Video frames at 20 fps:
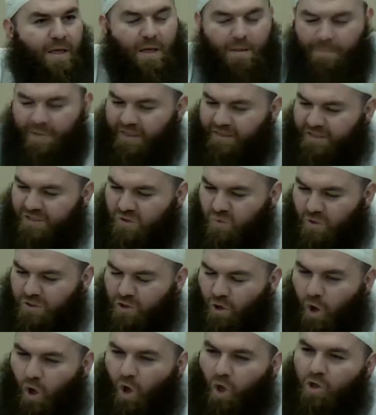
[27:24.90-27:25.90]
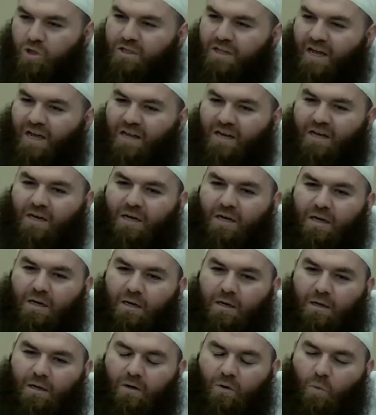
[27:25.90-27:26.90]
But this was all done
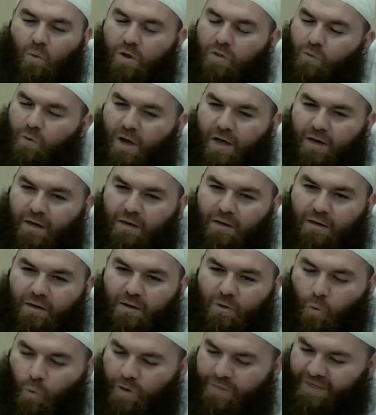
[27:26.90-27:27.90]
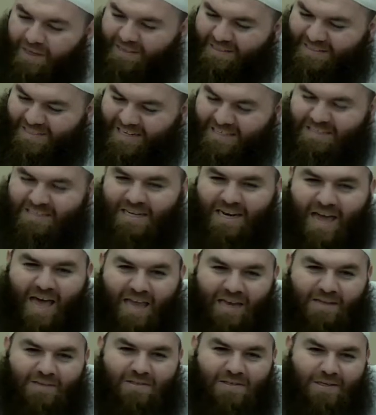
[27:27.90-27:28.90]
with what? With
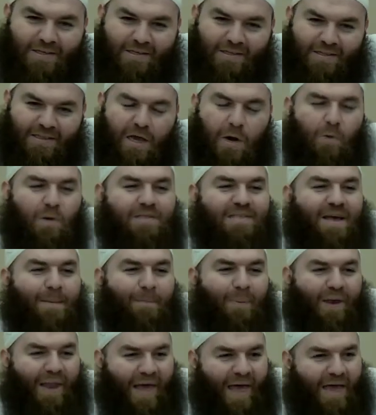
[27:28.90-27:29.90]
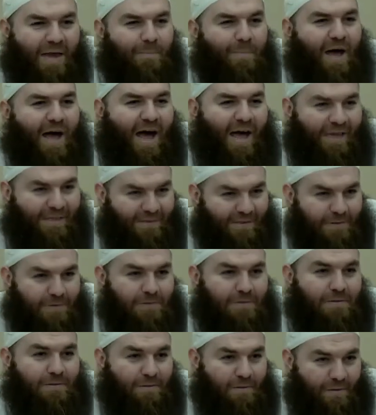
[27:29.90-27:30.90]
intentionality. There was a plan behind
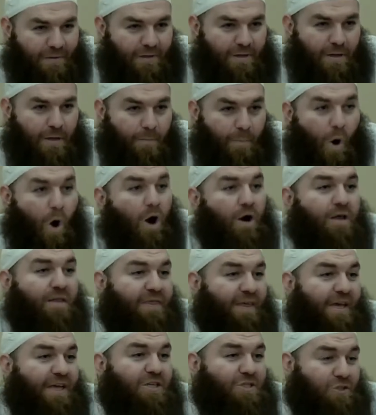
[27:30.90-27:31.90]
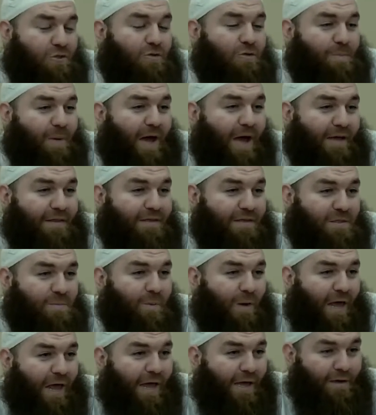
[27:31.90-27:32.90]
this. Part of the issues behind this
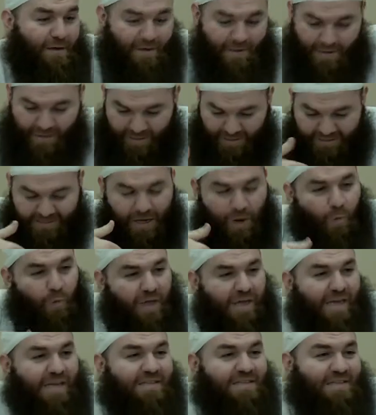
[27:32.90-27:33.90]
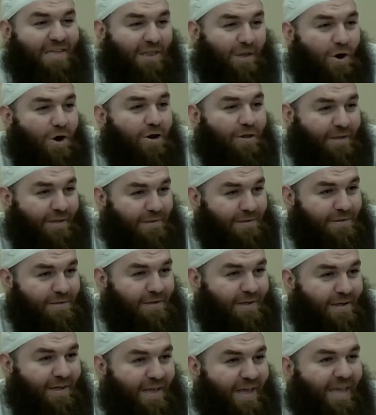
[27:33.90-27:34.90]
plan is that we get to learn this.
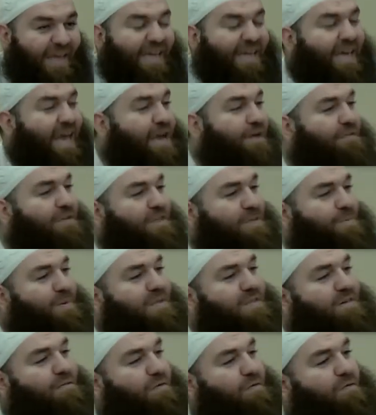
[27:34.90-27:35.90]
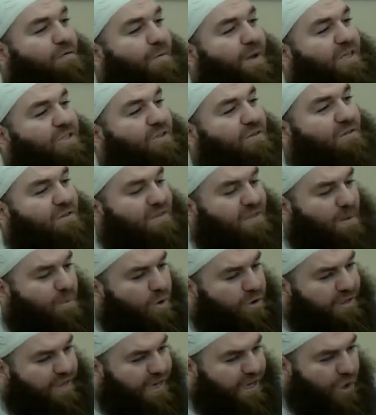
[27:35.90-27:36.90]
He gave this piece of information to
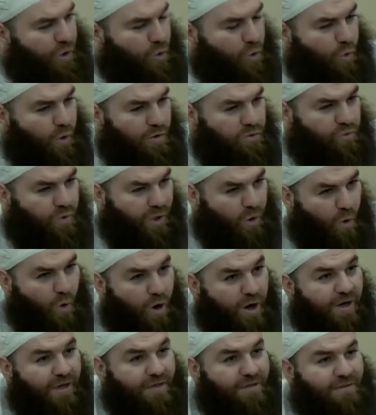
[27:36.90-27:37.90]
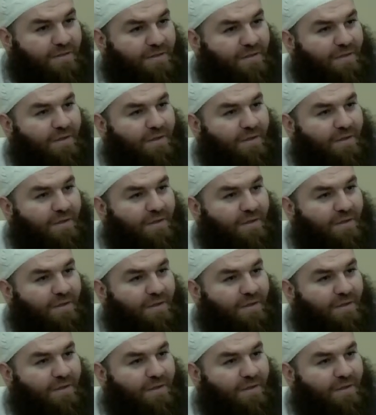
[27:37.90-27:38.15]
someone that he knew would record it,